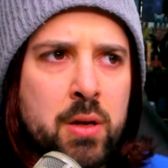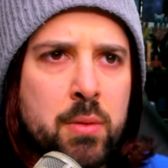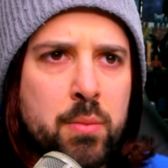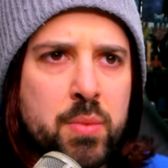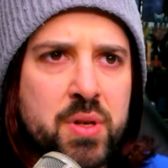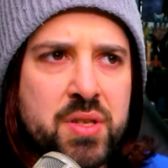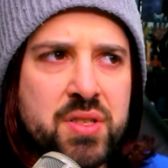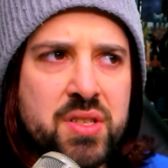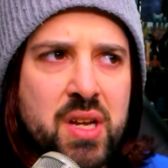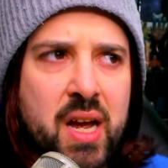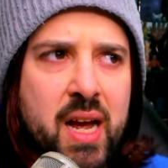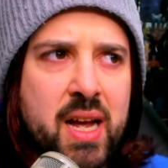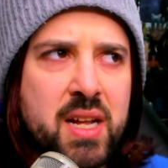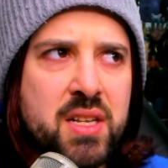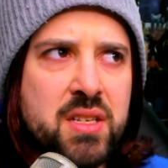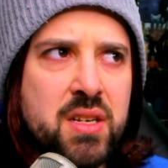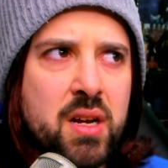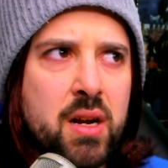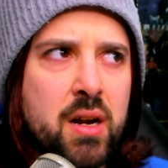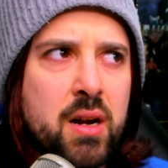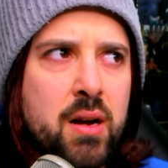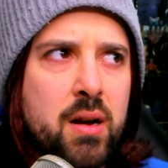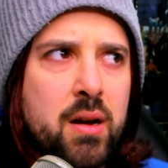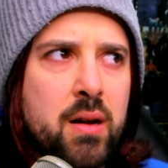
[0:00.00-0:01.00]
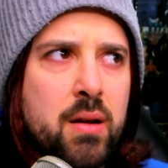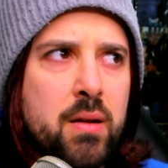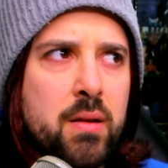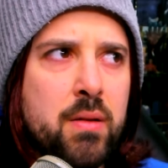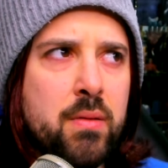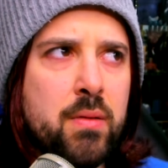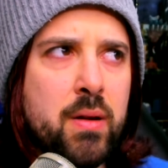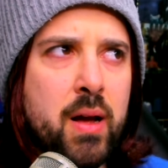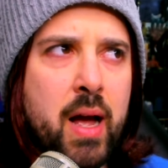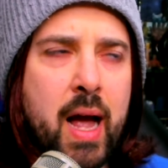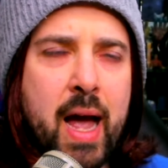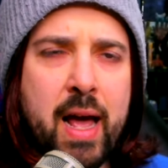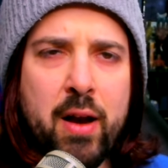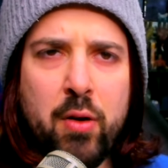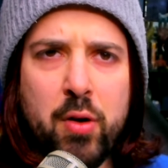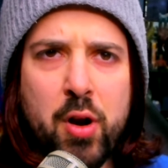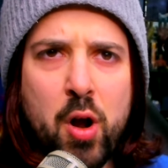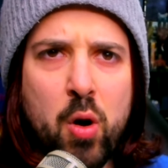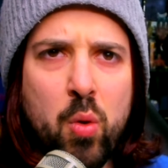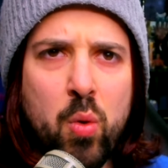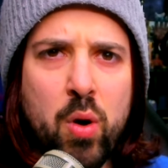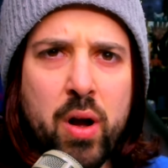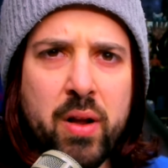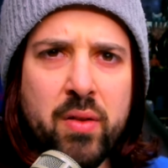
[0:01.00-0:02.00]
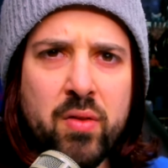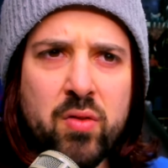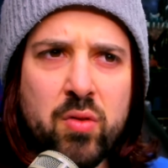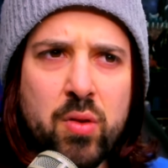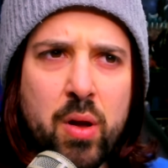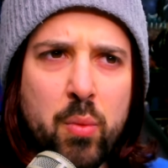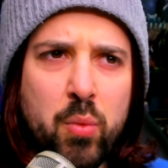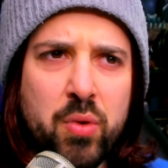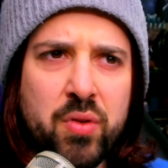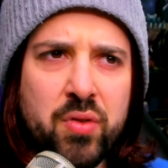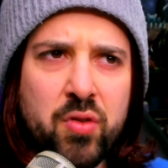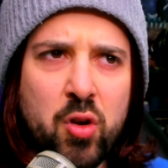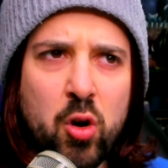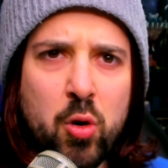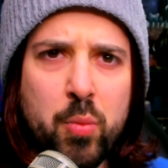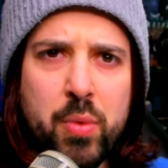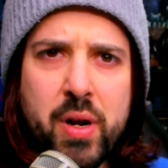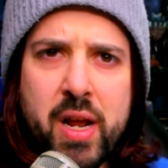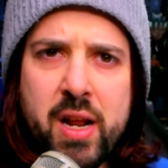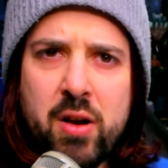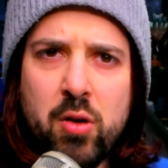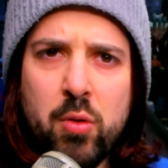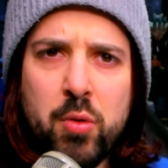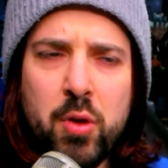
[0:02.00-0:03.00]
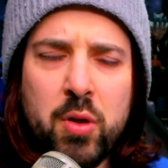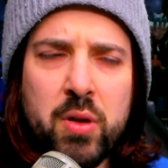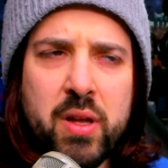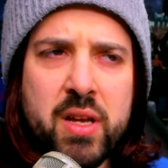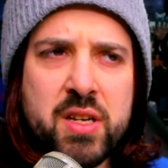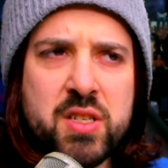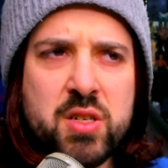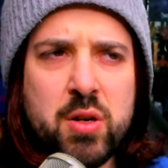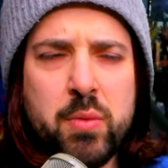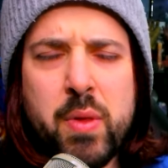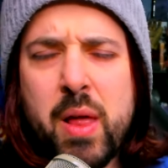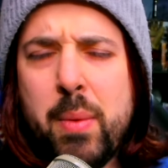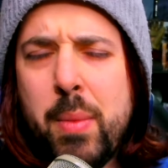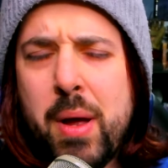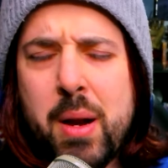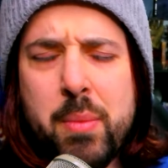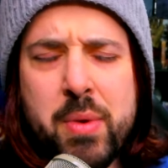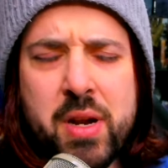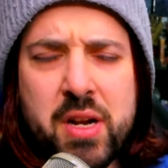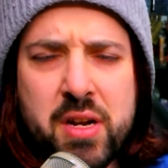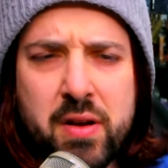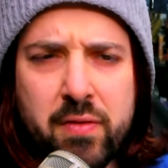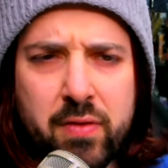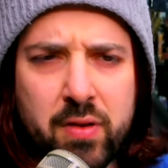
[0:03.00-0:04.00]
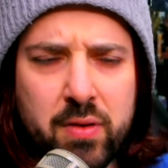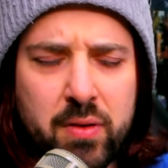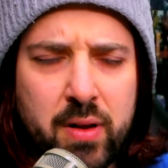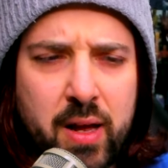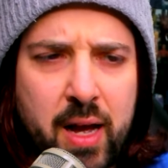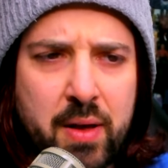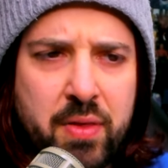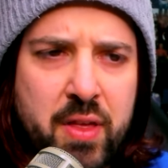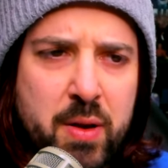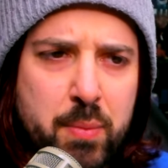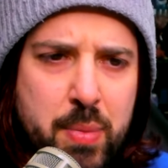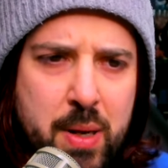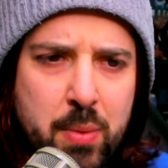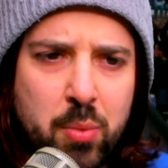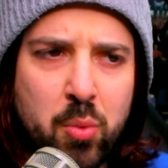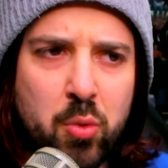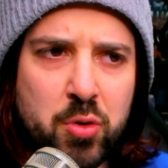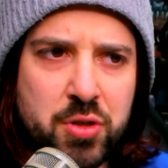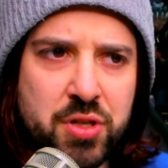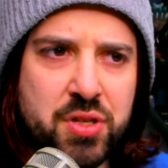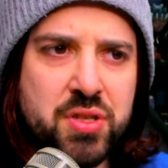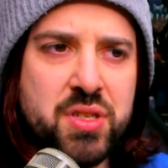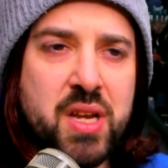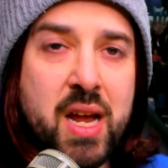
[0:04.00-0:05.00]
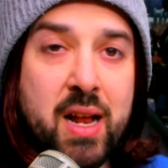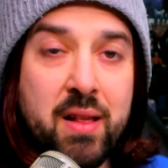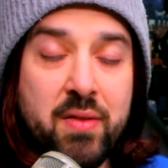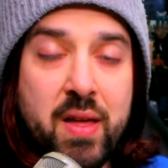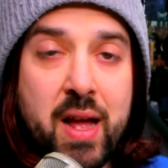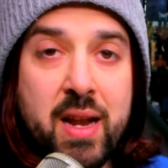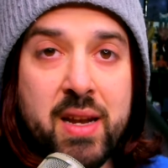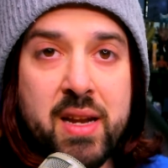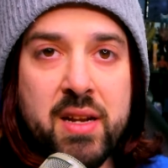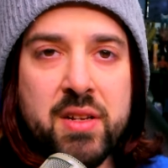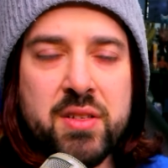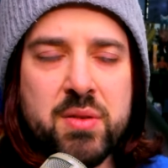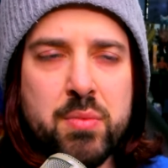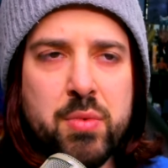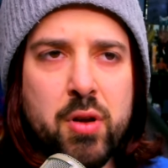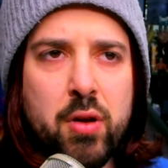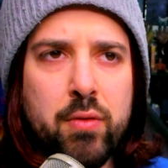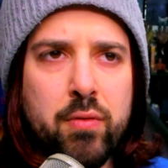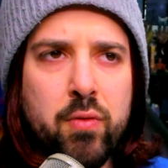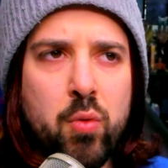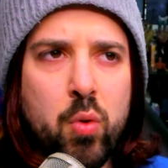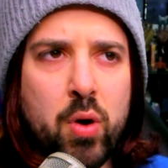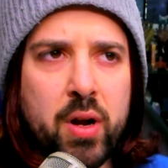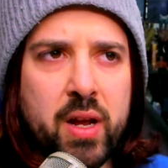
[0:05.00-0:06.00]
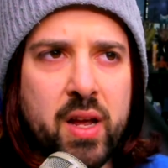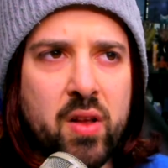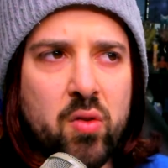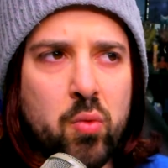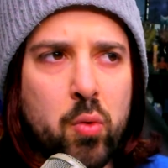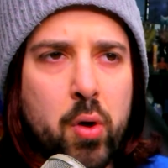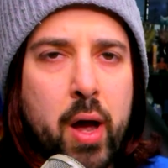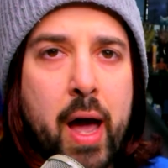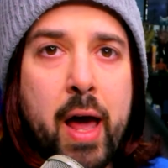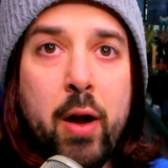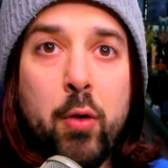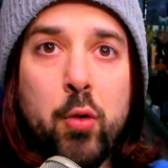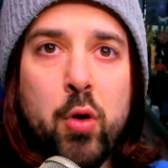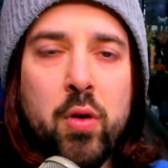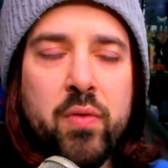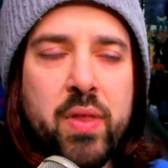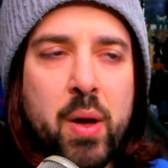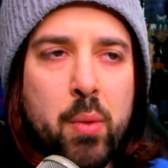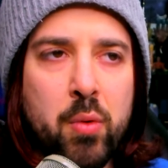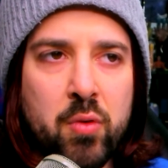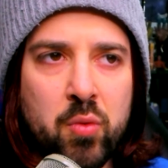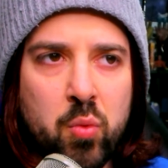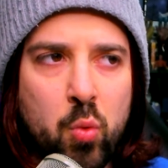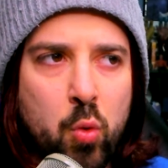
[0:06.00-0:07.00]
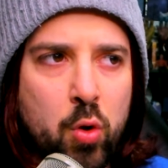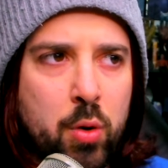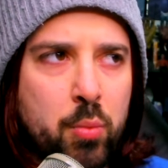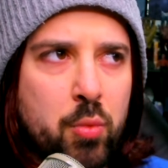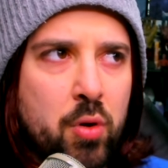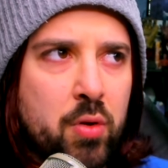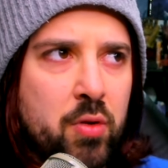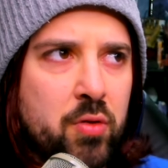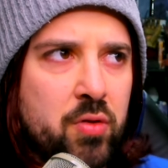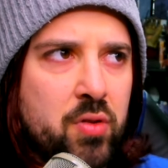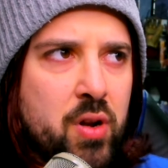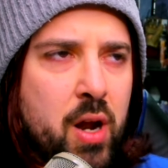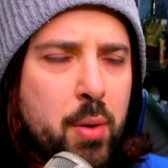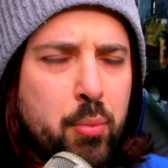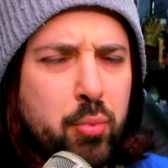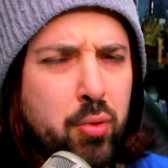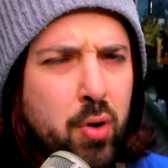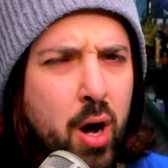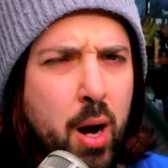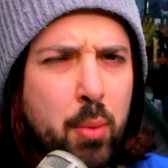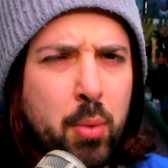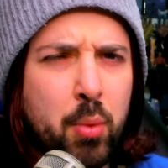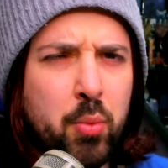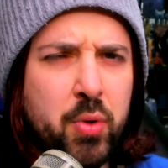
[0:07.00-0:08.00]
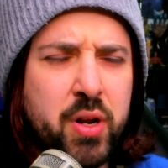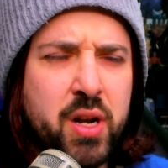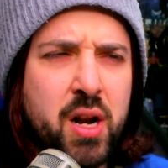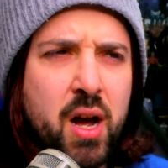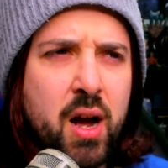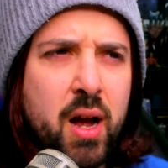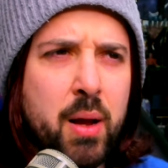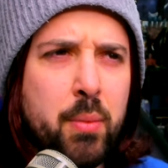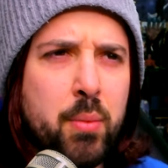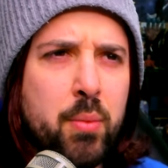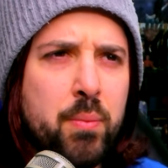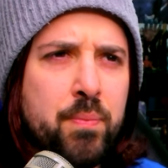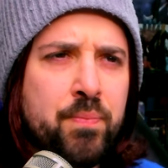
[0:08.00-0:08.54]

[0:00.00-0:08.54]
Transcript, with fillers: Besides, uh, I don't know what was Terminator on the list, or that might have been a different. I think people were just saying that needs to be on 4K as well. I don't know if that was Warner Brothers or not. Probably not.